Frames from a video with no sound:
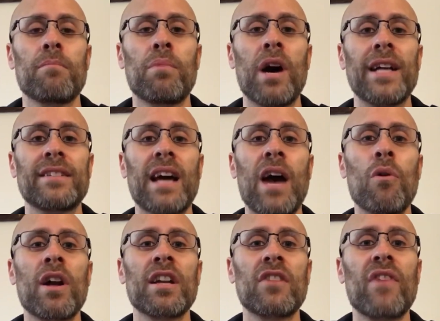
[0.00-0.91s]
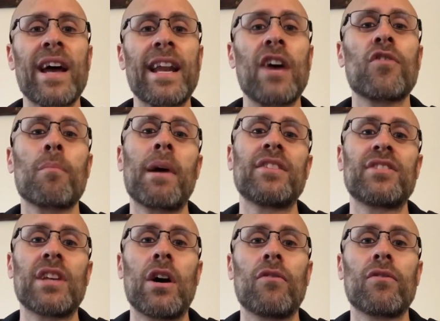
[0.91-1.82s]
But I wanted to find out for
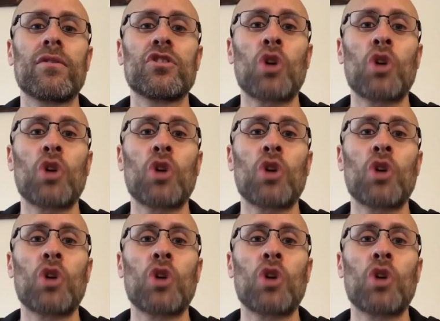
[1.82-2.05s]
myself.